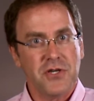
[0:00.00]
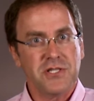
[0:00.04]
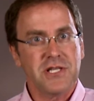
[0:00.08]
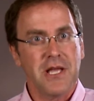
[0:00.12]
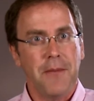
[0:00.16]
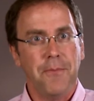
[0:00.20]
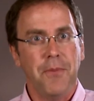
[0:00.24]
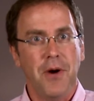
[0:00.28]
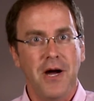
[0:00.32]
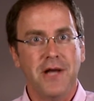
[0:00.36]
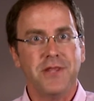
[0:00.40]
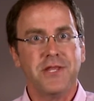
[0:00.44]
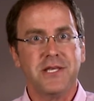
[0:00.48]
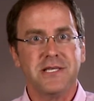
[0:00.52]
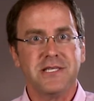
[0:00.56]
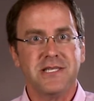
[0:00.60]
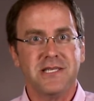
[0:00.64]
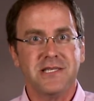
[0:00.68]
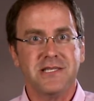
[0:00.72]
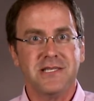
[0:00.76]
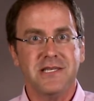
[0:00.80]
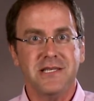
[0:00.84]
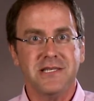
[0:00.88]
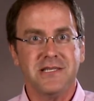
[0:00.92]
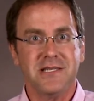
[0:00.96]

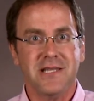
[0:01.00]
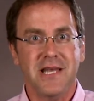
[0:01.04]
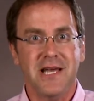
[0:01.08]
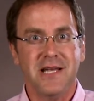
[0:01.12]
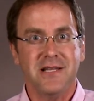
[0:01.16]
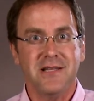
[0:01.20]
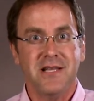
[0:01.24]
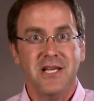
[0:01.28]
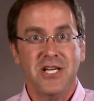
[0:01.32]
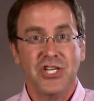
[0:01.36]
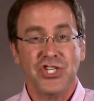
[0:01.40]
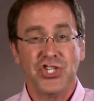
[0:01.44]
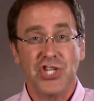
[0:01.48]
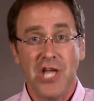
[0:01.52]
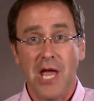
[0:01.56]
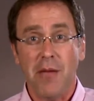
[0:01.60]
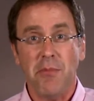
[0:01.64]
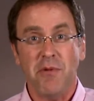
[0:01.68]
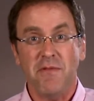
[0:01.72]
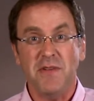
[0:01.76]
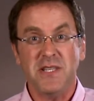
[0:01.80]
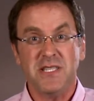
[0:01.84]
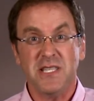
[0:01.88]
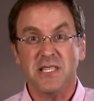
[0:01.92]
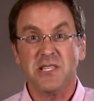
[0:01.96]
hypothesis is that
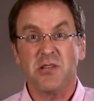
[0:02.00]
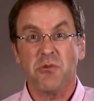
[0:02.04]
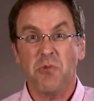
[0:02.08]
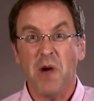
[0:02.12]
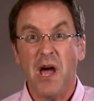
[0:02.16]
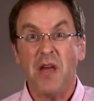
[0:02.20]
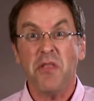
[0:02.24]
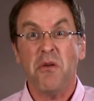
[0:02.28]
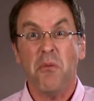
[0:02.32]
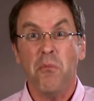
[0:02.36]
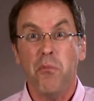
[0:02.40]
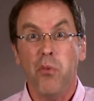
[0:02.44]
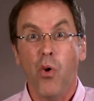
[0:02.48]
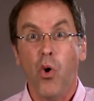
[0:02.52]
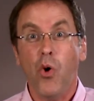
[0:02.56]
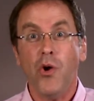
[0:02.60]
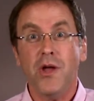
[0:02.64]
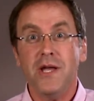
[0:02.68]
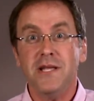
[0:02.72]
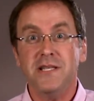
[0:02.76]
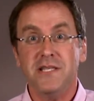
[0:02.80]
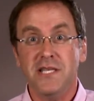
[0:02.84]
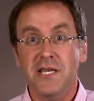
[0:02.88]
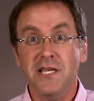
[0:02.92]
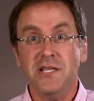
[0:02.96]
Shamovitz is a rather
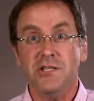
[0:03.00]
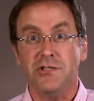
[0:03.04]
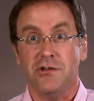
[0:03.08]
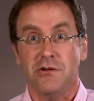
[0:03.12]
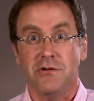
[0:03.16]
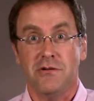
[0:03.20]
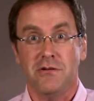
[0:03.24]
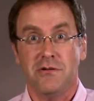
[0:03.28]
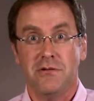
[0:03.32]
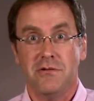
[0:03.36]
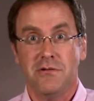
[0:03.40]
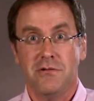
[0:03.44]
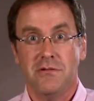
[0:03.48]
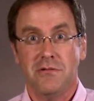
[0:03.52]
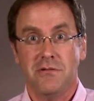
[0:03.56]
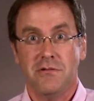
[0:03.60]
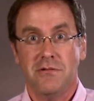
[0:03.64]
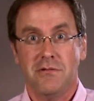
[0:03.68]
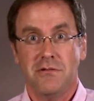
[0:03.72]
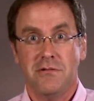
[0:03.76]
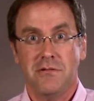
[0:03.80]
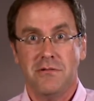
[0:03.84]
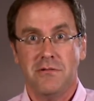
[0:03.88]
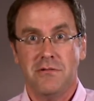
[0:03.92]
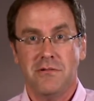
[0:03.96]
boring teacher.
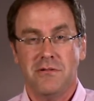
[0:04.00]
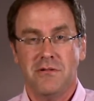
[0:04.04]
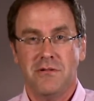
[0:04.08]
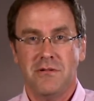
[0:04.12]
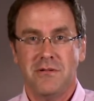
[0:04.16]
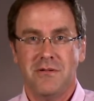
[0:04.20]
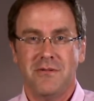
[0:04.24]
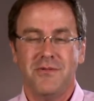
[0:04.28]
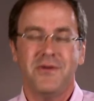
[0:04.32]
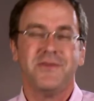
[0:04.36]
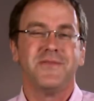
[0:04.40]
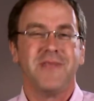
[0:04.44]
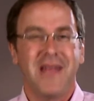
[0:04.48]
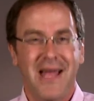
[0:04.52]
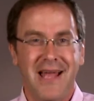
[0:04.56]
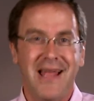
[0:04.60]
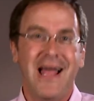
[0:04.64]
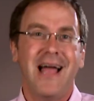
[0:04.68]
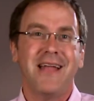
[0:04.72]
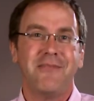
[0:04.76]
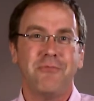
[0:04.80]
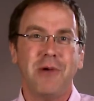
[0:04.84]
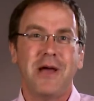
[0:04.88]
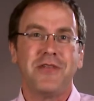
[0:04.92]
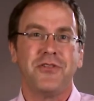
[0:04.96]
Well,
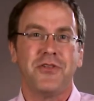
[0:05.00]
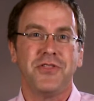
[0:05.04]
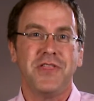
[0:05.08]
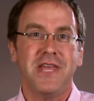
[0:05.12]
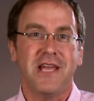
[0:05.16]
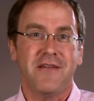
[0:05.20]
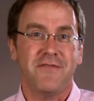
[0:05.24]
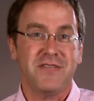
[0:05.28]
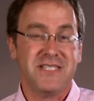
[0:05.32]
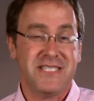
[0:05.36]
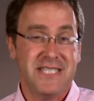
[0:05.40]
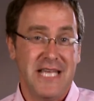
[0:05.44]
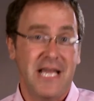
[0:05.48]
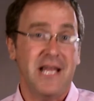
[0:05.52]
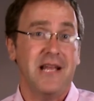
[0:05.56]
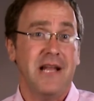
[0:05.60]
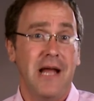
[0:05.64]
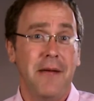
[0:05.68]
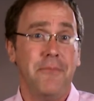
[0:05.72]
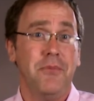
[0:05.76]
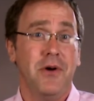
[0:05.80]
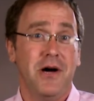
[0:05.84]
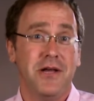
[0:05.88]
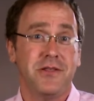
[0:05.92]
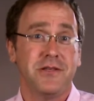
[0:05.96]
I'd rather think of a second
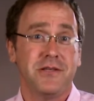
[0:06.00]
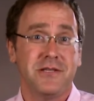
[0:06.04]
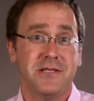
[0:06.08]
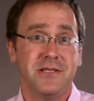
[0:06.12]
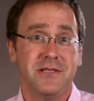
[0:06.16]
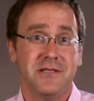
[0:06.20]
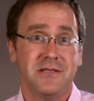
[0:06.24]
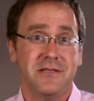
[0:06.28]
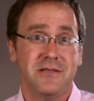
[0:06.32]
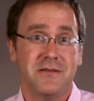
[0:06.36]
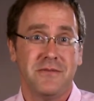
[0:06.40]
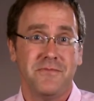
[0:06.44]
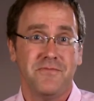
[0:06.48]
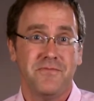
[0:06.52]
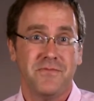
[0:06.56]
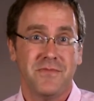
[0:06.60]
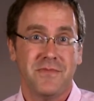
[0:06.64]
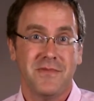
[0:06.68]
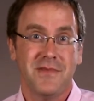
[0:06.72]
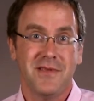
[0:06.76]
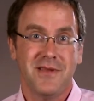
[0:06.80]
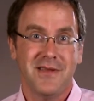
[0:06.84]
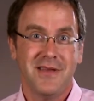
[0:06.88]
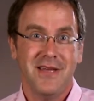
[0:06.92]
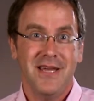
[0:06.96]
hypothesis.
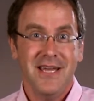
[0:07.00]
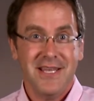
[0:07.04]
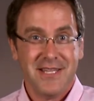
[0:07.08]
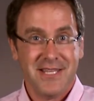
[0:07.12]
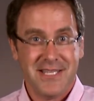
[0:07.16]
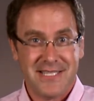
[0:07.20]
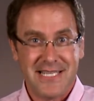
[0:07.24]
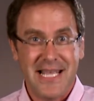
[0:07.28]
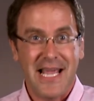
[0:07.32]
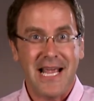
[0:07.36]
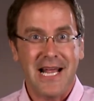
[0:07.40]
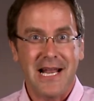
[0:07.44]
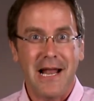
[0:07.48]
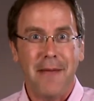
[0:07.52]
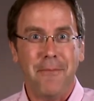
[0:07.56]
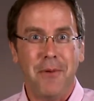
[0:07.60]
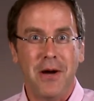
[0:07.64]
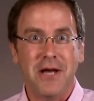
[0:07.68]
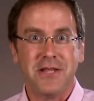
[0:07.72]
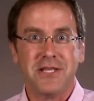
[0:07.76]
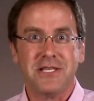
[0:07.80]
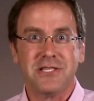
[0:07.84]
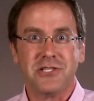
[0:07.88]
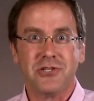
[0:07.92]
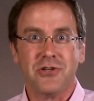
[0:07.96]
The second
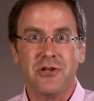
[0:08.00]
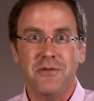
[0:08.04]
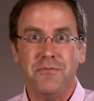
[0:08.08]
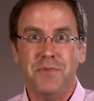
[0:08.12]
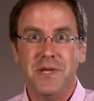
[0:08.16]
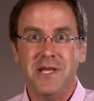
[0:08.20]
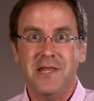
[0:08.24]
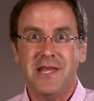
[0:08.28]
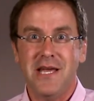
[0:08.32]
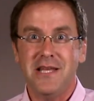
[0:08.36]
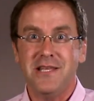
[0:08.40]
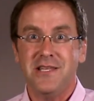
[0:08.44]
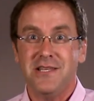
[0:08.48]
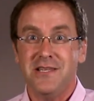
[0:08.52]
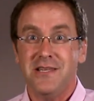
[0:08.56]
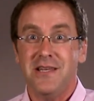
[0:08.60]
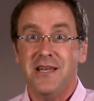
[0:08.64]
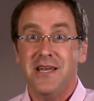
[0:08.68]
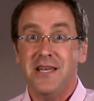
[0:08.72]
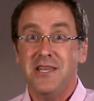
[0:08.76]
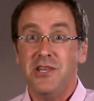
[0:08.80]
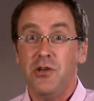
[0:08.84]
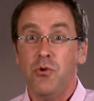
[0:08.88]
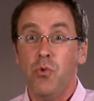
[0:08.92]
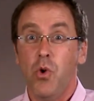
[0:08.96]
hypothesis could be that
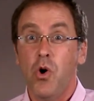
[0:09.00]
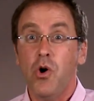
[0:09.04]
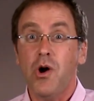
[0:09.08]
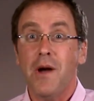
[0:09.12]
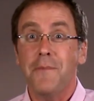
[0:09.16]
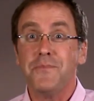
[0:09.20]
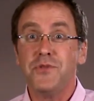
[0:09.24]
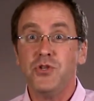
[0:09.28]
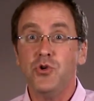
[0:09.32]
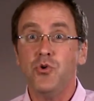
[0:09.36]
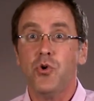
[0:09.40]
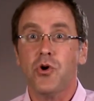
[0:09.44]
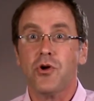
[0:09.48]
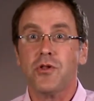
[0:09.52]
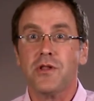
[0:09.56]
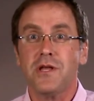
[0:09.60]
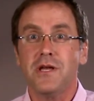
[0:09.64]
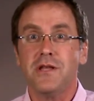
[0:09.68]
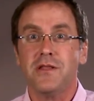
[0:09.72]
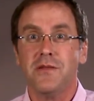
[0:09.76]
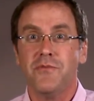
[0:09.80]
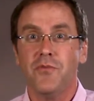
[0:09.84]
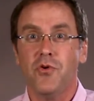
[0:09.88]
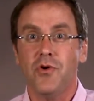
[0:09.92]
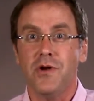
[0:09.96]
you woke up too early in
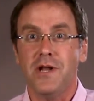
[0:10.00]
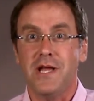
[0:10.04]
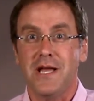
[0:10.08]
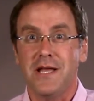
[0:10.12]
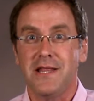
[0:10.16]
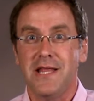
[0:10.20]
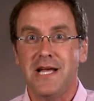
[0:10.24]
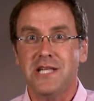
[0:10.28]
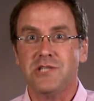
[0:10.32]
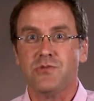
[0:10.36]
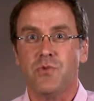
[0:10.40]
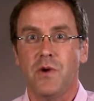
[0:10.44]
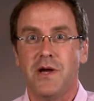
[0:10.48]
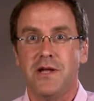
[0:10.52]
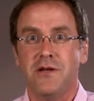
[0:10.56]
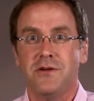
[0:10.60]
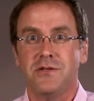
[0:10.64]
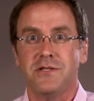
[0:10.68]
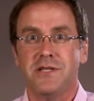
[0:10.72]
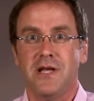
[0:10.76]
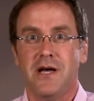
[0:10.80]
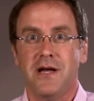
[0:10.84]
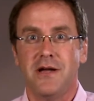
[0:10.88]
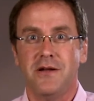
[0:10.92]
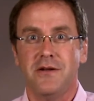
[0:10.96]
the morning and that's why you're
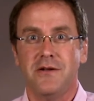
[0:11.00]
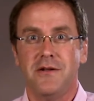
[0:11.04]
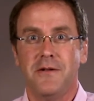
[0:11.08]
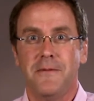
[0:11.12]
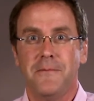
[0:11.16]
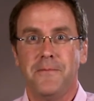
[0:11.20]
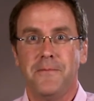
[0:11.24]
tired.